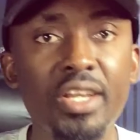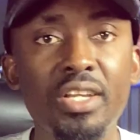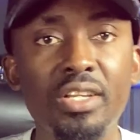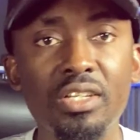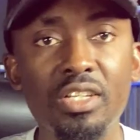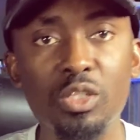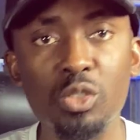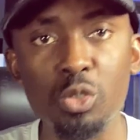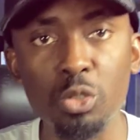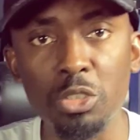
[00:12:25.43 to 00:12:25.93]
The
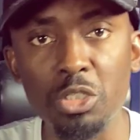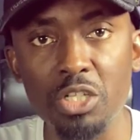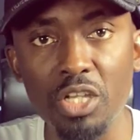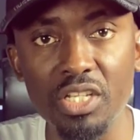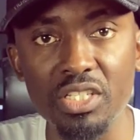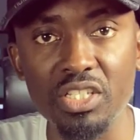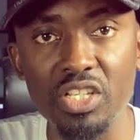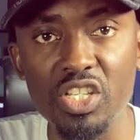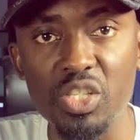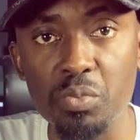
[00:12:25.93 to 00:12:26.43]
two
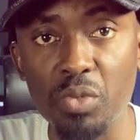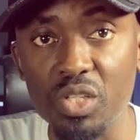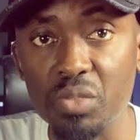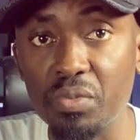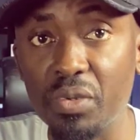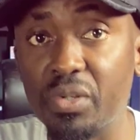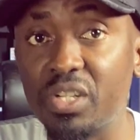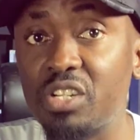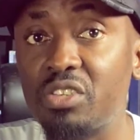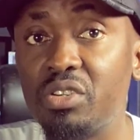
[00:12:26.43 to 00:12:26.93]
changes must be
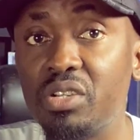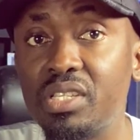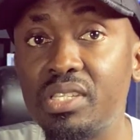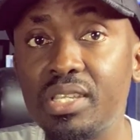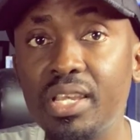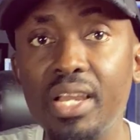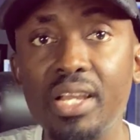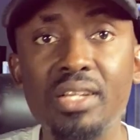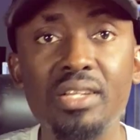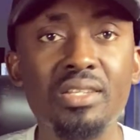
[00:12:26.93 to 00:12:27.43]

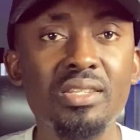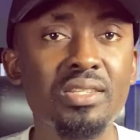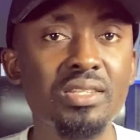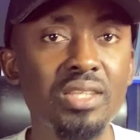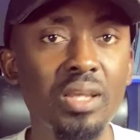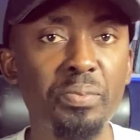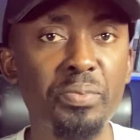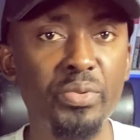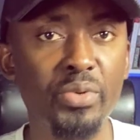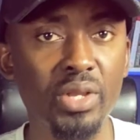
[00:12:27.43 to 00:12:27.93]
treated
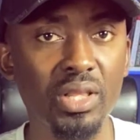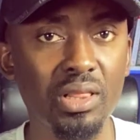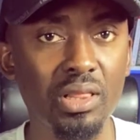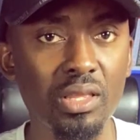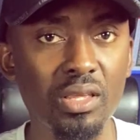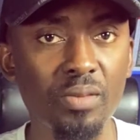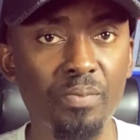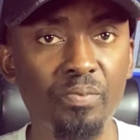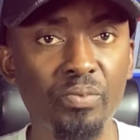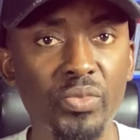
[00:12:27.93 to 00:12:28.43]

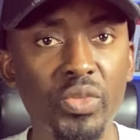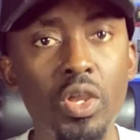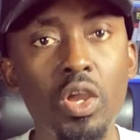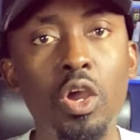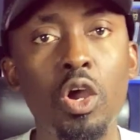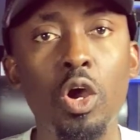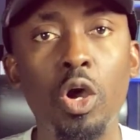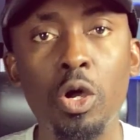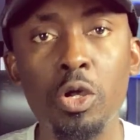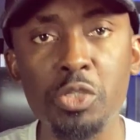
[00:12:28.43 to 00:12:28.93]
separately.
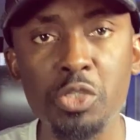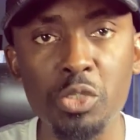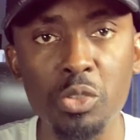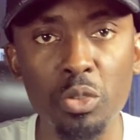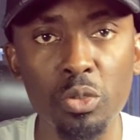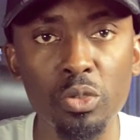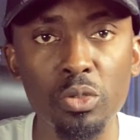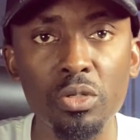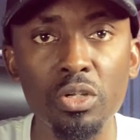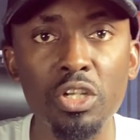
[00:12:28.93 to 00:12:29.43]

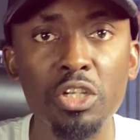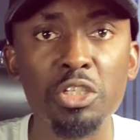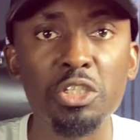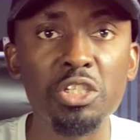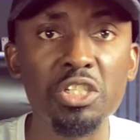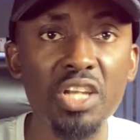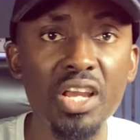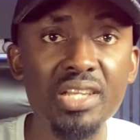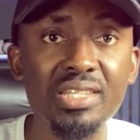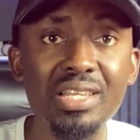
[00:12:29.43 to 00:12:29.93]
Also,
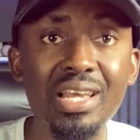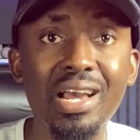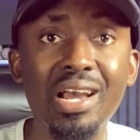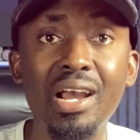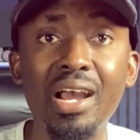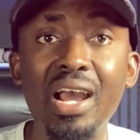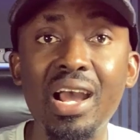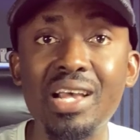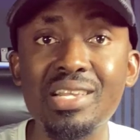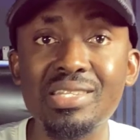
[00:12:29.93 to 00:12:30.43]
shares are
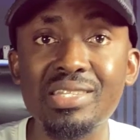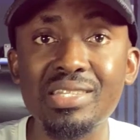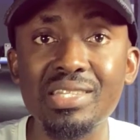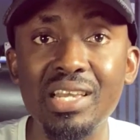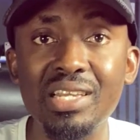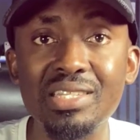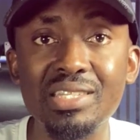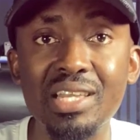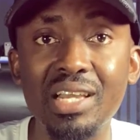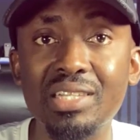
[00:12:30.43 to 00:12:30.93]

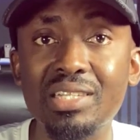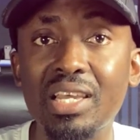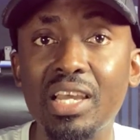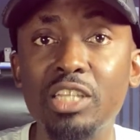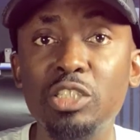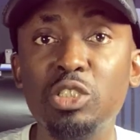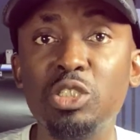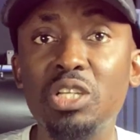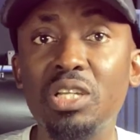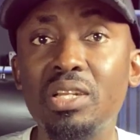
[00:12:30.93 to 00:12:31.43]
assets that
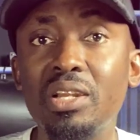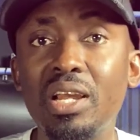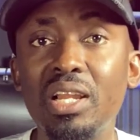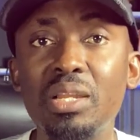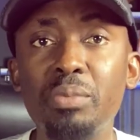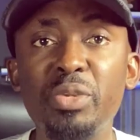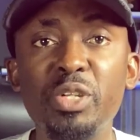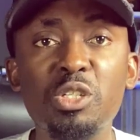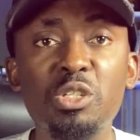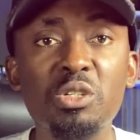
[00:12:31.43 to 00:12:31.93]
can generally
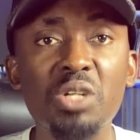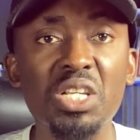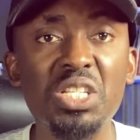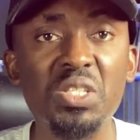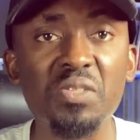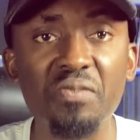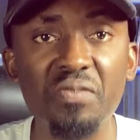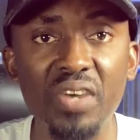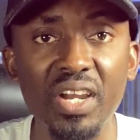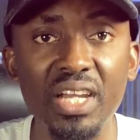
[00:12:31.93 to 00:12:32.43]
be
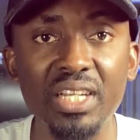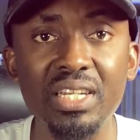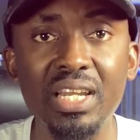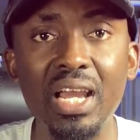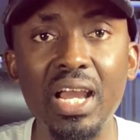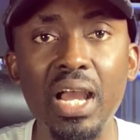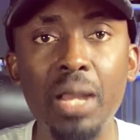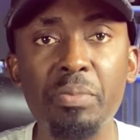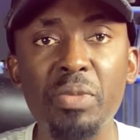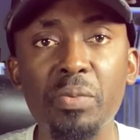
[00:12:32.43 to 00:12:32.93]
transferred
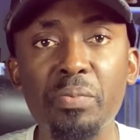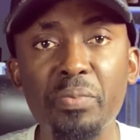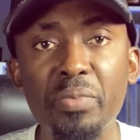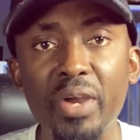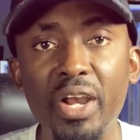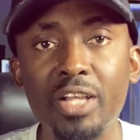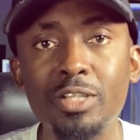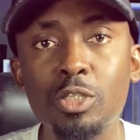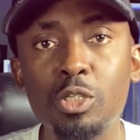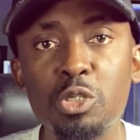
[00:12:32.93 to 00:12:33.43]
and may
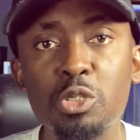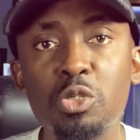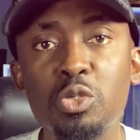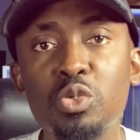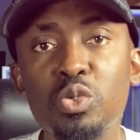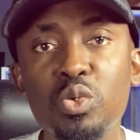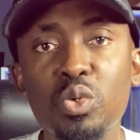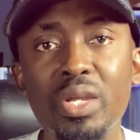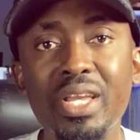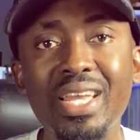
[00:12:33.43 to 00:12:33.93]
pass
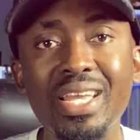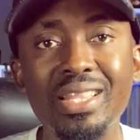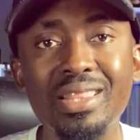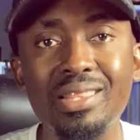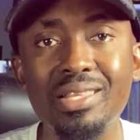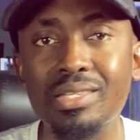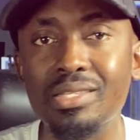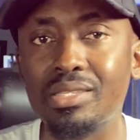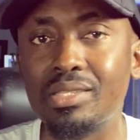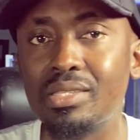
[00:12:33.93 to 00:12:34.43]
through a
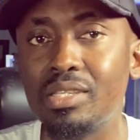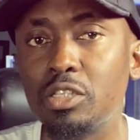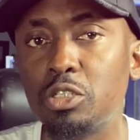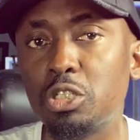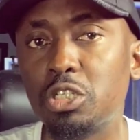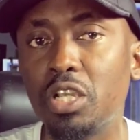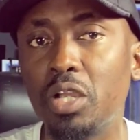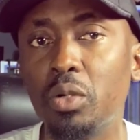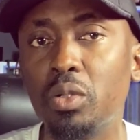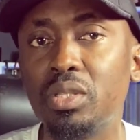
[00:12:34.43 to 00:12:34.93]
deceased
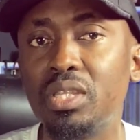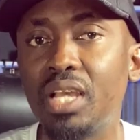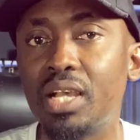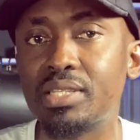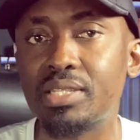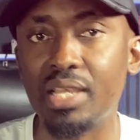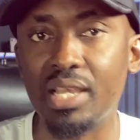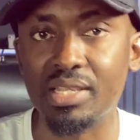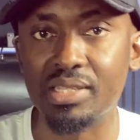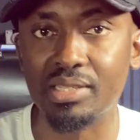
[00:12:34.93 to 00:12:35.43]
shareholder's
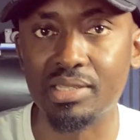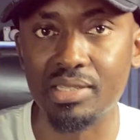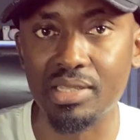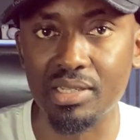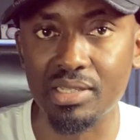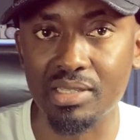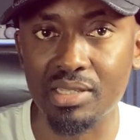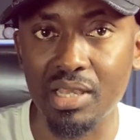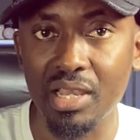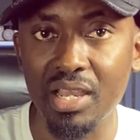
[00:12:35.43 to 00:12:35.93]

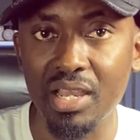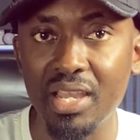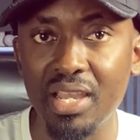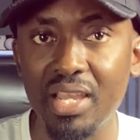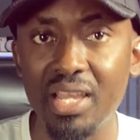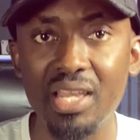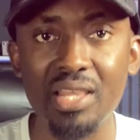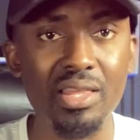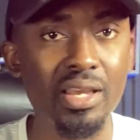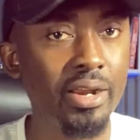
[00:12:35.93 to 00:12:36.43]
estate,
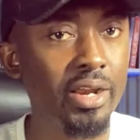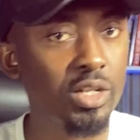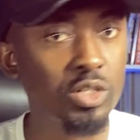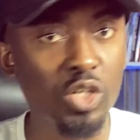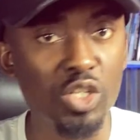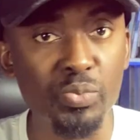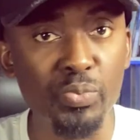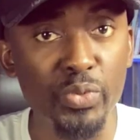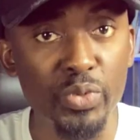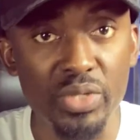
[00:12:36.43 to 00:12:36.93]
a
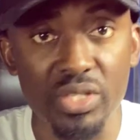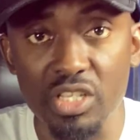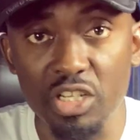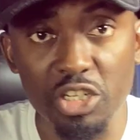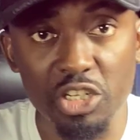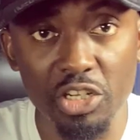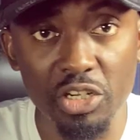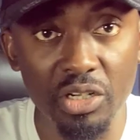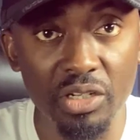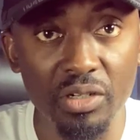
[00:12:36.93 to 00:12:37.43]
director's
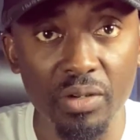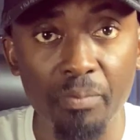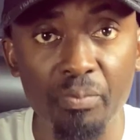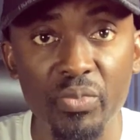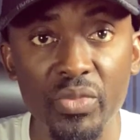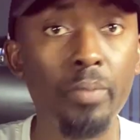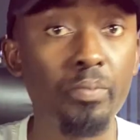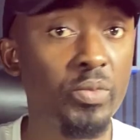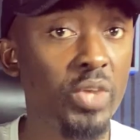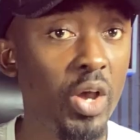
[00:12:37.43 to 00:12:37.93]
position.
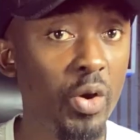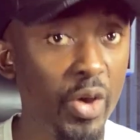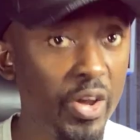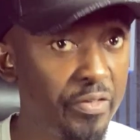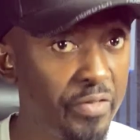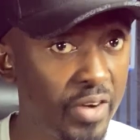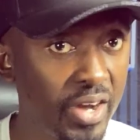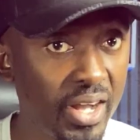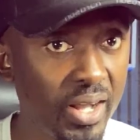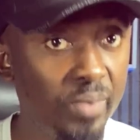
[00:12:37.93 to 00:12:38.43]

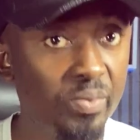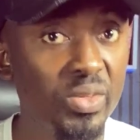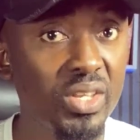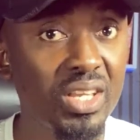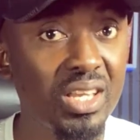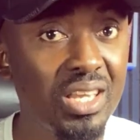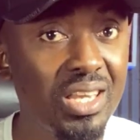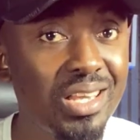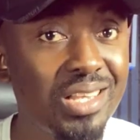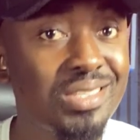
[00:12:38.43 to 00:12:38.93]
However,
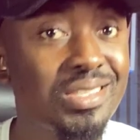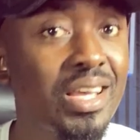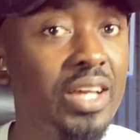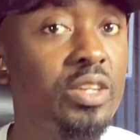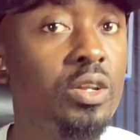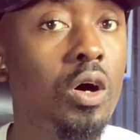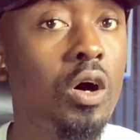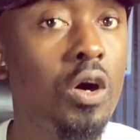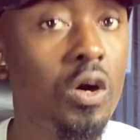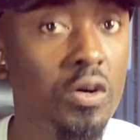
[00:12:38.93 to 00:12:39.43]
it's an
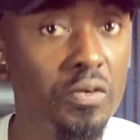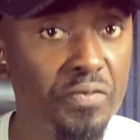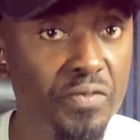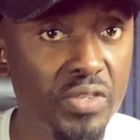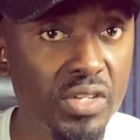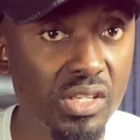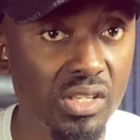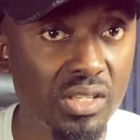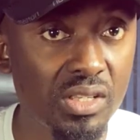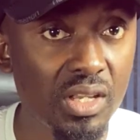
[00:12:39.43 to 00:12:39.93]

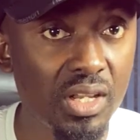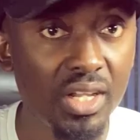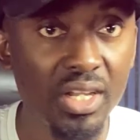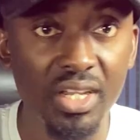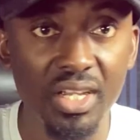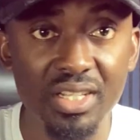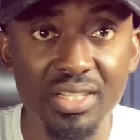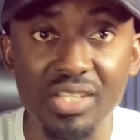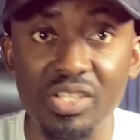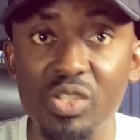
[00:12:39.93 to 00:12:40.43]
office.
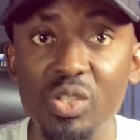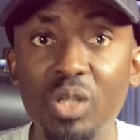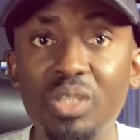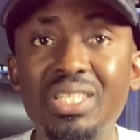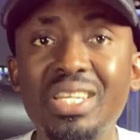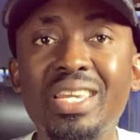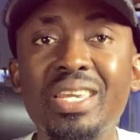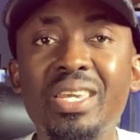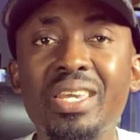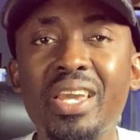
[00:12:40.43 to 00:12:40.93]
It is not
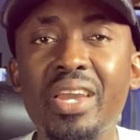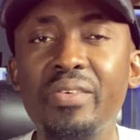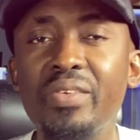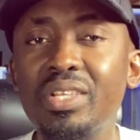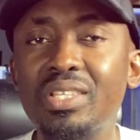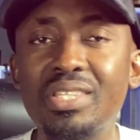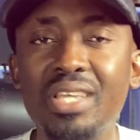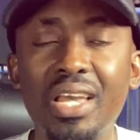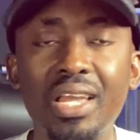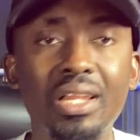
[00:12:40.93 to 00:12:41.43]

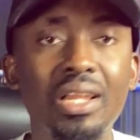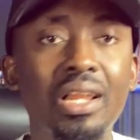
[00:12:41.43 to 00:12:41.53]
inherited